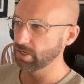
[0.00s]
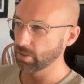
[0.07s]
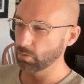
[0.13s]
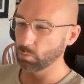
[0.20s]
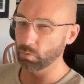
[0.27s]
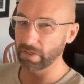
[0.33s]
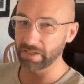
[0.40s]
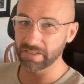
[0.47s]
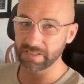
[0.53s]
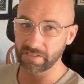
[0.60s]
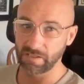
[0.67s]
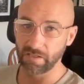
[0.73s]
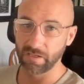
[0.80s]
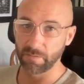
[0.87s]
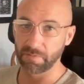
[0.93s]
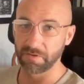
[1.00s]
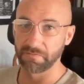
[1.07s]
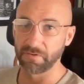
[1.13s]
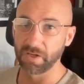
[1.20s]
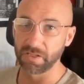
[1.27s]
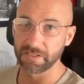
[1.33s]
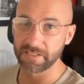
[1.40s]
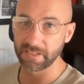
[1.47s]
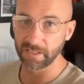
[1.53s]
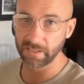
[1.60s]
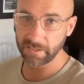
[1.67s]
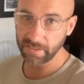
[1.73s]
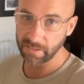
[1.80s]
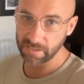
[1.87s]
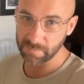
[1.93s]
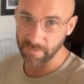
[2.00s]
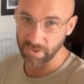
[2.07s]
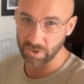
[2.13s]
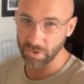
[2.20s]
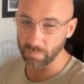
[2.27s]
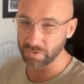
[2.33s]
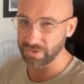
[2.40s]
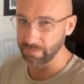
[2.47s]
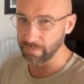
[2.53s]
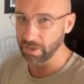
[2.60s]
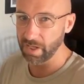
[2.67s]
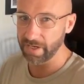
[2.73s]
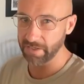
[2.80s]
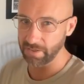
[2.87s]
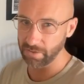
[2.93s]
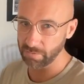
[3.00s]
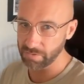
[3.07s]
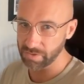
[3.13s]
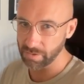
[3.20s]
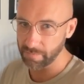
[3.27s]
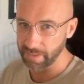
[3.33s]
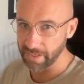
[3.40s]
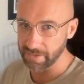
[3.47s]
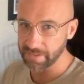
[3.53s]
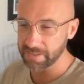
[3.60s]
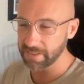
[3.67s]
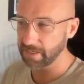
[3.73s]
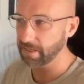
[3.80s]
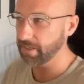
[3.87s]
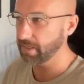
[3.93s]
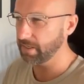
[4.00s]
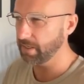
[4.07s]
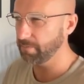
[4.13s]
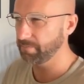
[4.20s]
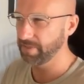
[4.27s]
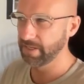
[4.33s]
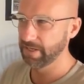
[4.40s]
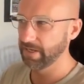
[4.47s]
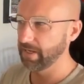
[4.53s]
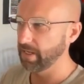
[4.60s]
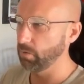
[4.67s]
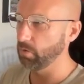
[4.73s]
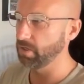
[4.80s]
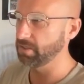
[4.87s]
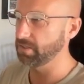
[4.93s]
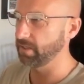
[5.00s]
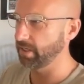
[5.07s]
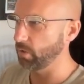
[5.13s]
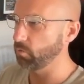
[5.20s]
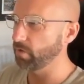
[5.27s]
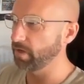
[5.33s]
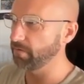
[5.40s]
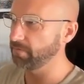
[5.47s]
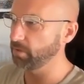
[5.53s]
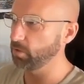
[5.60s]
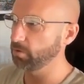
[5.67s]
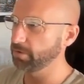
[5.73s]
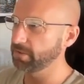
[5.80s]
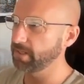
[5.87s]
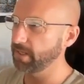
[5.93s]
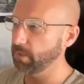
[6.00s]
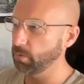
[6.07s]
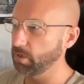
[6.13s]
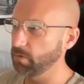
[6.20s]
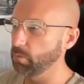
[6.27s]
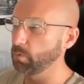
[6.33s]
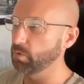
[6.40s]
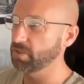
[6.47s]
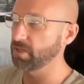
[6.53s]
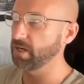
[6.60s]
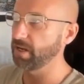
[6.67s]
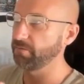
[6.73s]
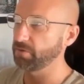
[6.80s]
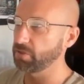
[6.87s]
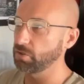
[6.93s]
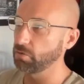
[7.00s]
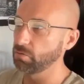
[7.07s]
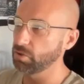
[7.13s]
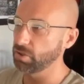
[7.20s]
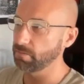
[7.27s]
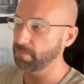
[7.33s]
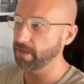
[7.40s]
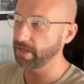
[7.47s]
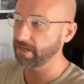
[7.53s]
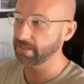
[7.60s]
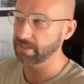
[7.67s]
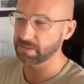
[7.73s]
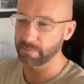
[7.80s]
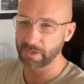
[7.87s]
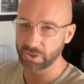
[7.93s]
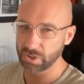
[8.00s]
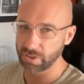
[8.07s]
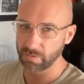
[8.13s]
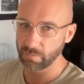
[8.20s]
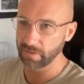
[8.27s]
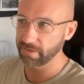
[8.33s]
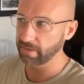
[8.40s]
We can see a little bit of volatility, and especially there was some light news coming out at 10 a.m. It wasn't like a red folder day where I was going to have huge impact, especially with